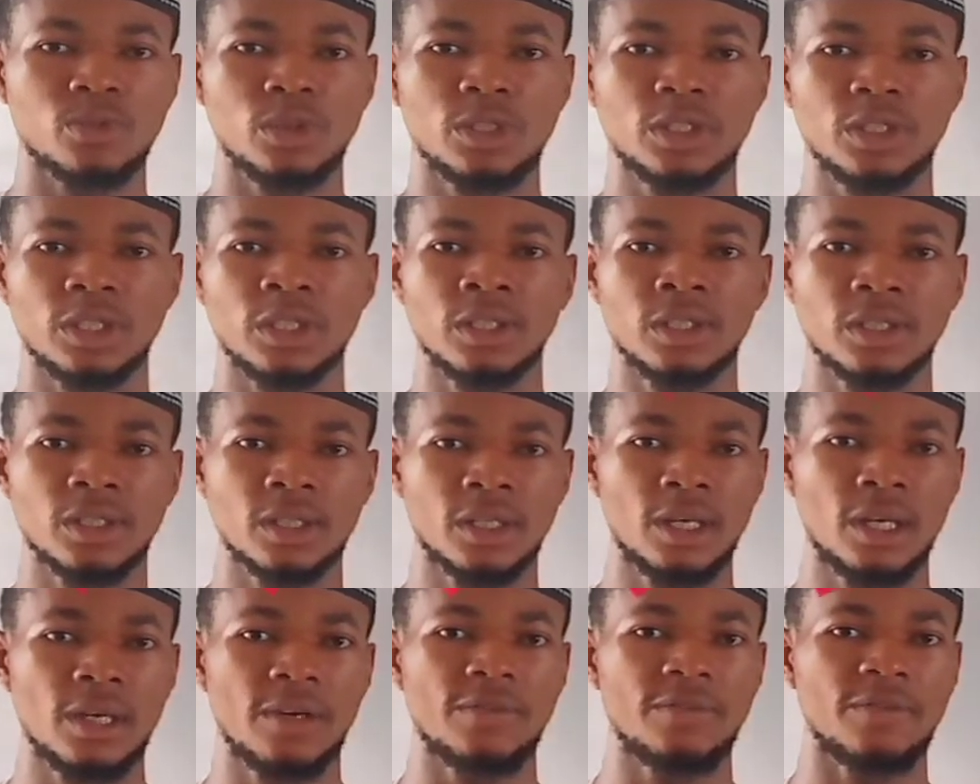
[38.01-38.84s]
which
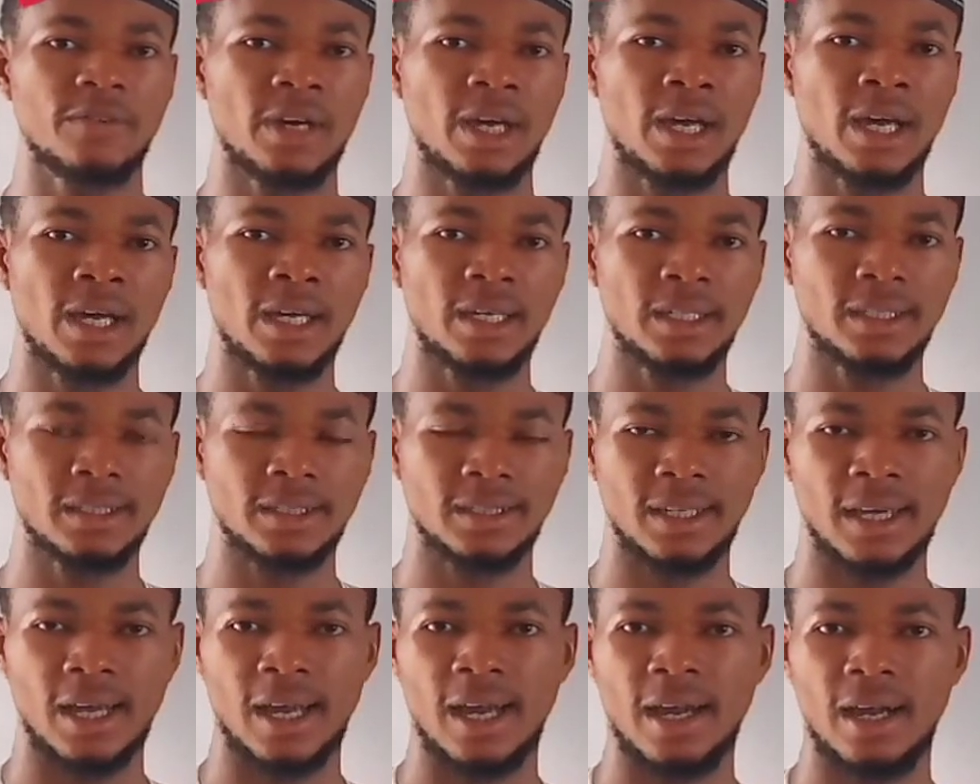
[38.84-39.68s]
is
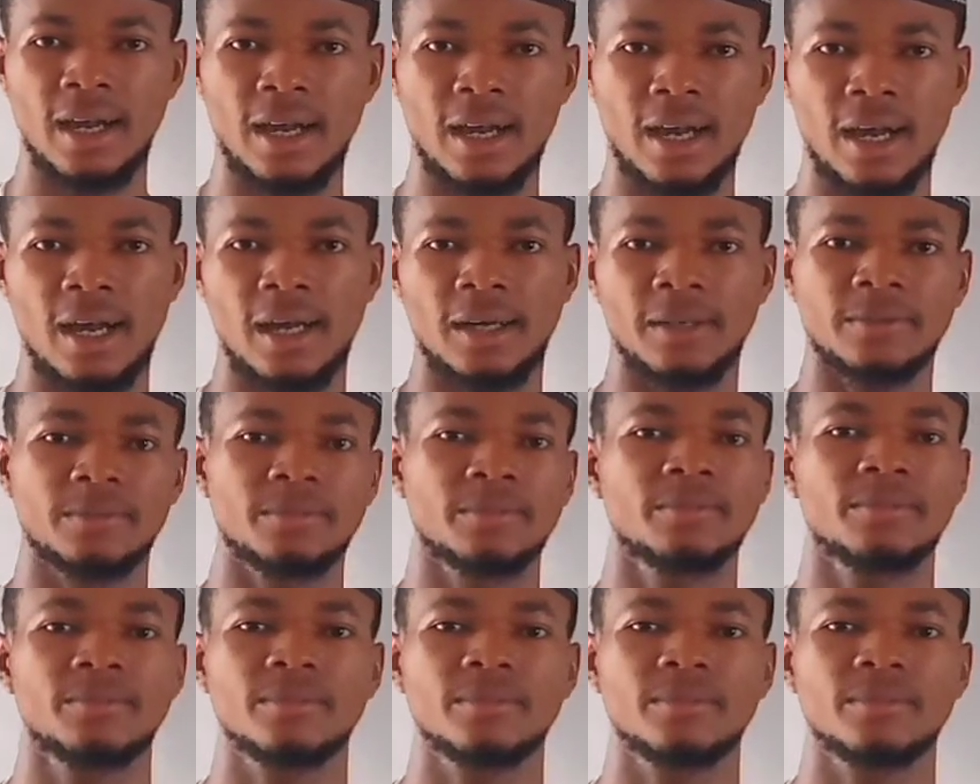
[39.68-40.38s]
fataha.